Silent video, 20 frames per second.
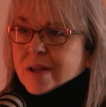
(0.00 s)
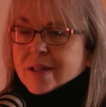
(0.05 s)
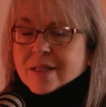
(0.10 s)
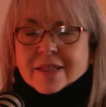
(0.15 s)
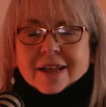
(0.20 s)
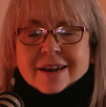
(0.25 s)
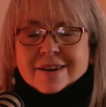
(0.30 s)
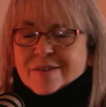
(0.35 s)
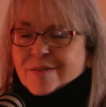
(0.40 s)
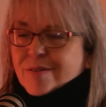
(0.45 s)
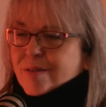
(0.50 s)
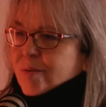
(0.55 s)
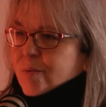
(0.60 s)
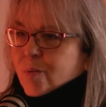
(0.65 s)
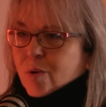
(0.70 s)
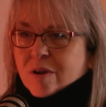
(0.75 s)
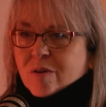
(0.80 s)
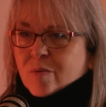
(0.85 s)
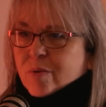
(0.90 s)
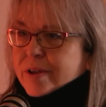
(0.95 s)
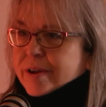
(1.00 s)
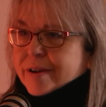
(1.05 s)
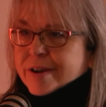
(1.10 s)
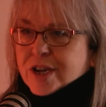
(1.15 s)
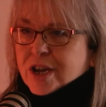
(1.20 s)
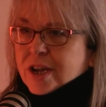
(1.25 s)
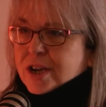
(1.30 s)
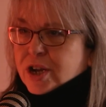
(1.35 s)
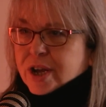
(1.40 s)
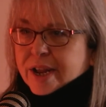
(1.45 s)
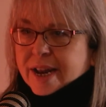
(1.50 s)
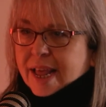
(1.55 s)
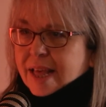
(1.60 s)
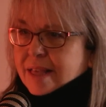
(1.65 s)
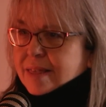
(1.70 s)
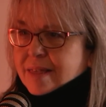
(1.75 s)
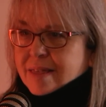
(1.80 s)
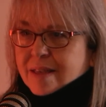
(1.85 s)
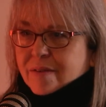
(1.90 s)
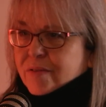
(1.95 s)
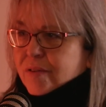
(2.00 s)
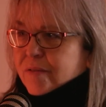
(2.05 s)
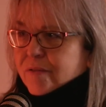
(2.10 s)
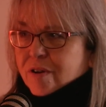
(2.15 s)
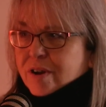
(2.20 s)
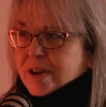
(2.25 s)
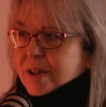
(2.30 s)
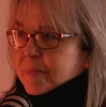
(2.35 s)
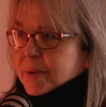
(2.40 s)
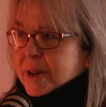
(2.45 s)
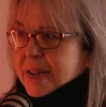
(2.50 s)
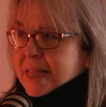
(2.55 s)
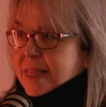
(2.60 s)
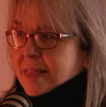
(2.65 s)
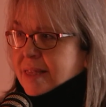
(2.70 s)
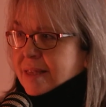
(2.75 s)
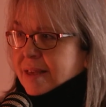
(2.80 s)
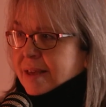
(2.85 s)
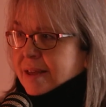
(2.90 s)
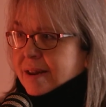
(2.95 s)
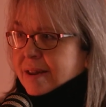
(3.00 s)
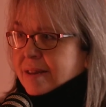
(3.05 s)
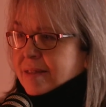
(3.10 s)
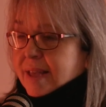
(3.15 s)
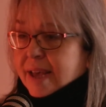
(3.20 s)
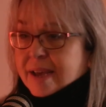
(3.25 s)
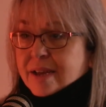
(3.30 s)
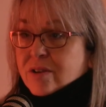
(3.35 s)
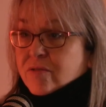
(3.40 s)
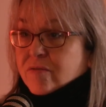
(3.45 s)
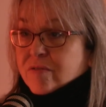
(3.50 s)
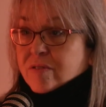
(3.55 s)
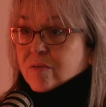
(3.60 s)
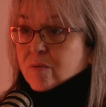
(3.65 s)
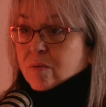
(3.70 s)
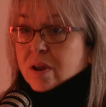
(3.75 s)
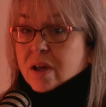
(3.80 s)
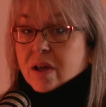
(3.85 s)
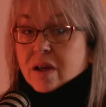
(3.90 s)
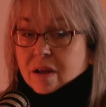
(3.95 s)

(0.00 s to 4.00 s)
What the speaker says: That doesn't work when you're changing classes every 40 minutes in secondary school,